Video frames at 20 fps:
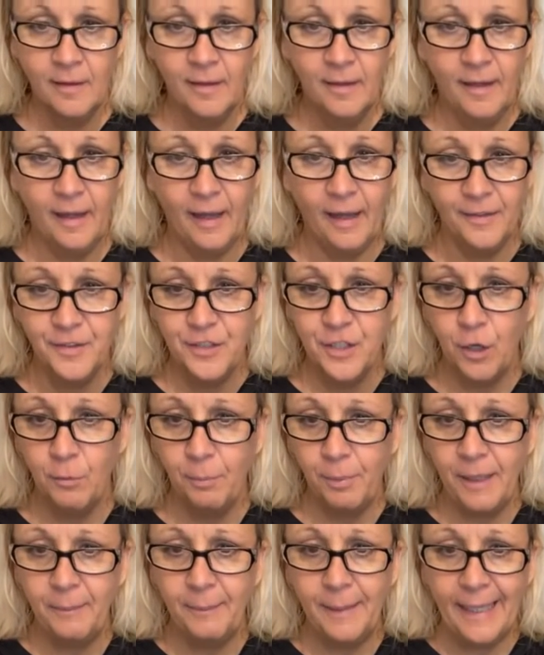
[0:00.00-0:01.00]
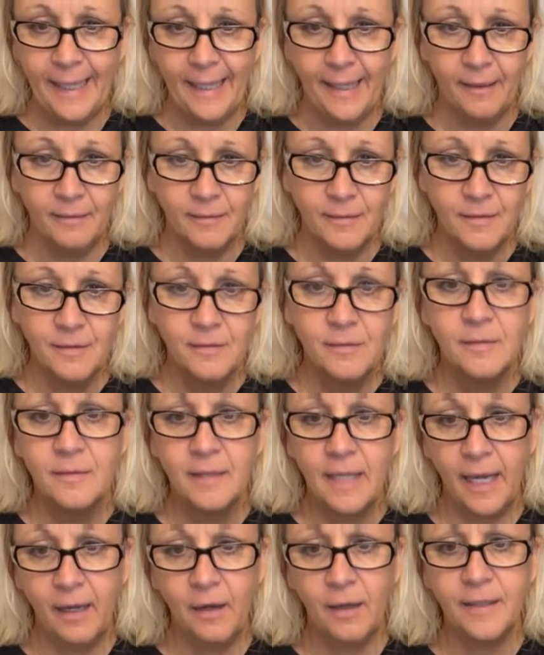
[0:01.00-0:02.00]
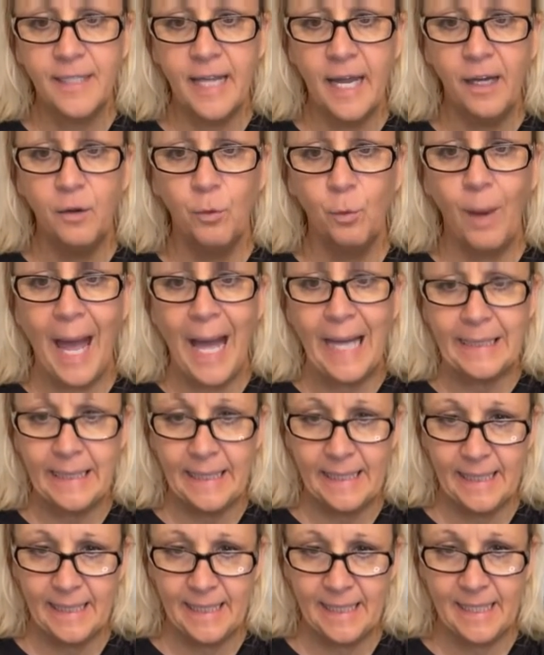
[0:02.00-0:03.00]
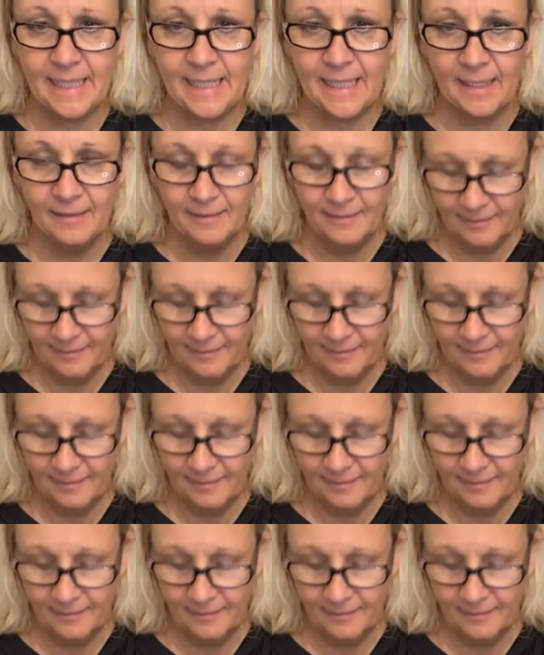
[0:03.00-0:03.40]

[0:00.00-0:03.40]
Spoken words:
Yeah, don't be me. Take a rest.